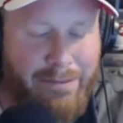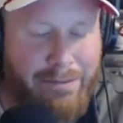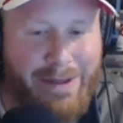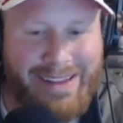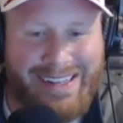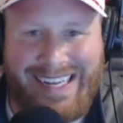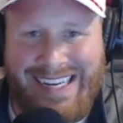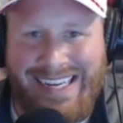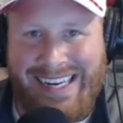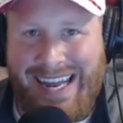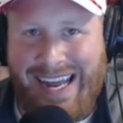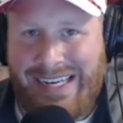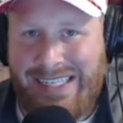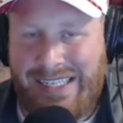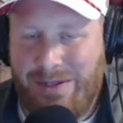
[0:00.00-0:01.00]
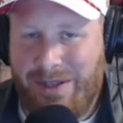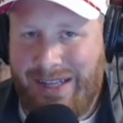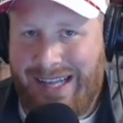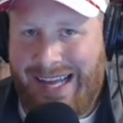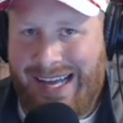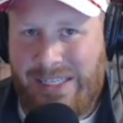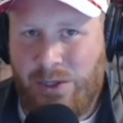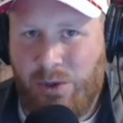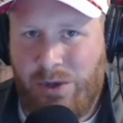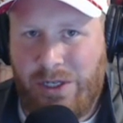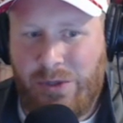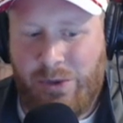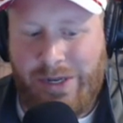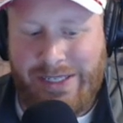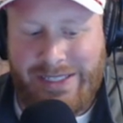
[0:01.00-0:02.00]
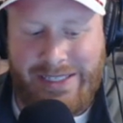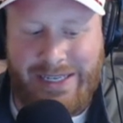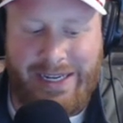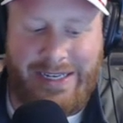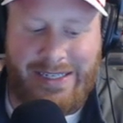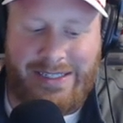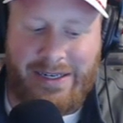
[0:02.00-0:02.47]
building connections to the class 2026.